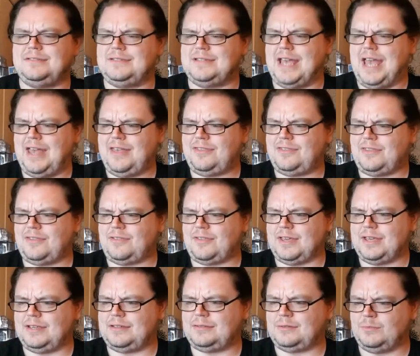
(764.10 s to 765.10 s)
death, I
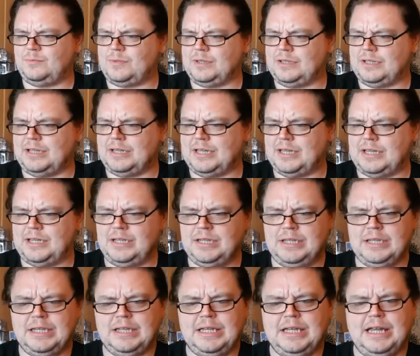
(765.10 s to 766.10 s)
think, something like that.
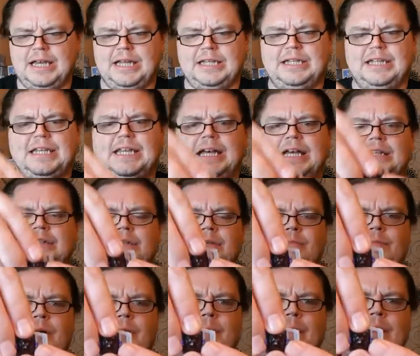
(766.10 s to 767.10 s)
And you can
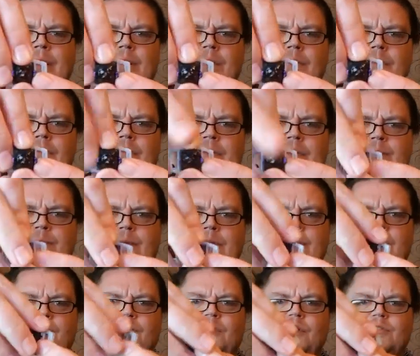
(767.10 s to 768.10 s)
pop out this
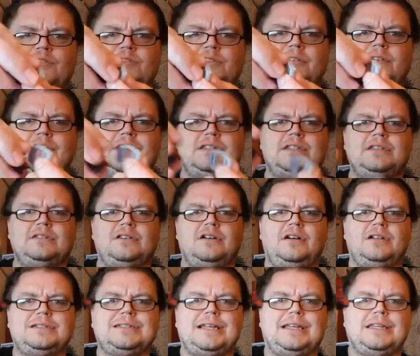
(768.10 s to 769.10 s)
bit. Unfortunately, this is
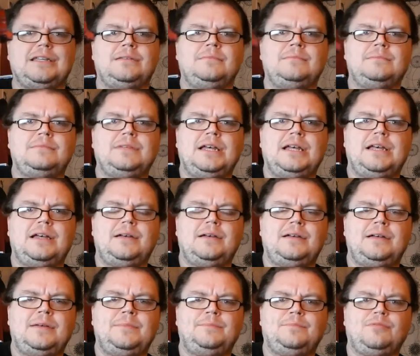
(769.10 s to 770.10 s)
not a Titan
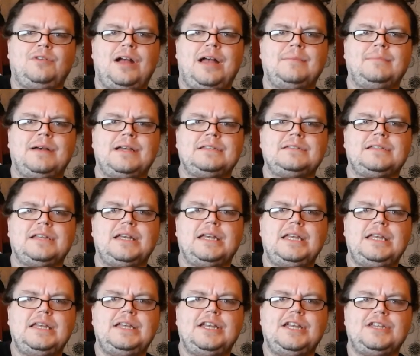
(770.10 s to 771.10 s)
Prime Master.
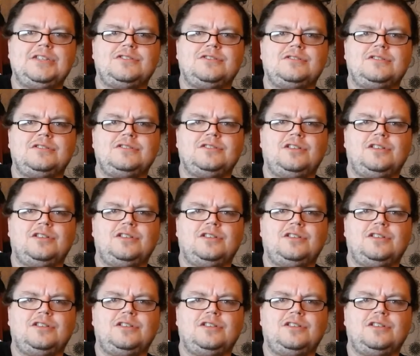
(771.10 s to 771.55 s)
It's just a